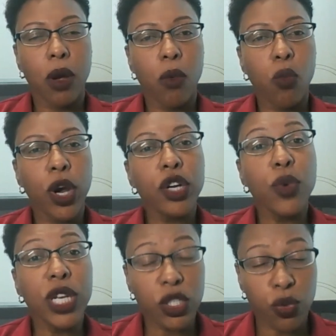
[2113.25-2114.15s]
Where do
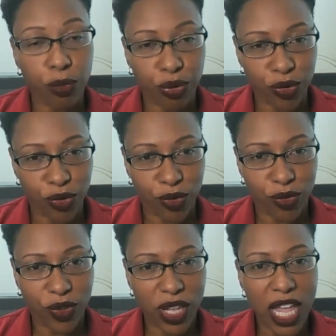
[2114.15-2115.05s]
we need to
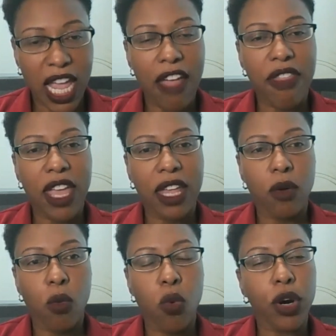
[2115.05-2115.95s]
improve? And
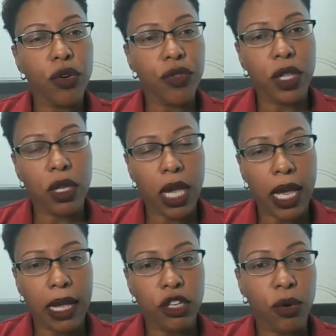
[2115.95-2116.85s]
then what are
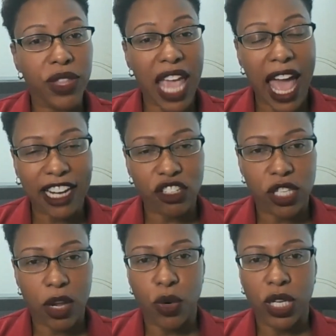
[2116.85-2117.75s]
the actions
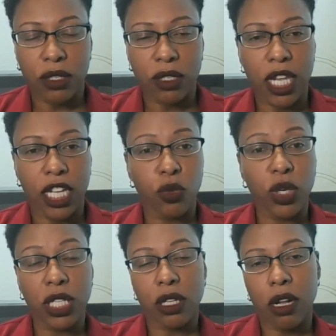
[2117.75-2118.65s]
that we need to take? Do we
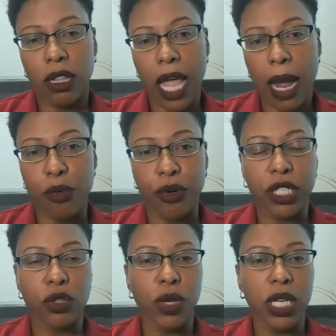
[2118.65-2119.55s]
need to
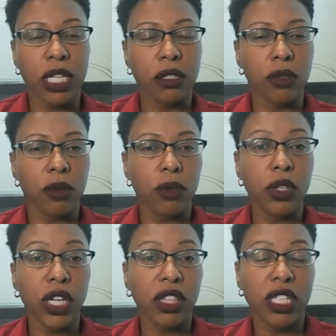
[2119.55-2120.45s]
collaborate? Do we need to
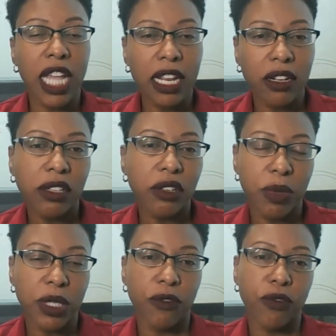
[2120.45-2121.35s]
look at the data a little
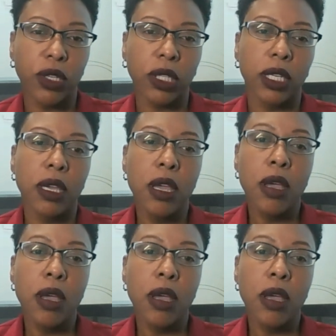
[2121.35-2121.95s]
bit differently?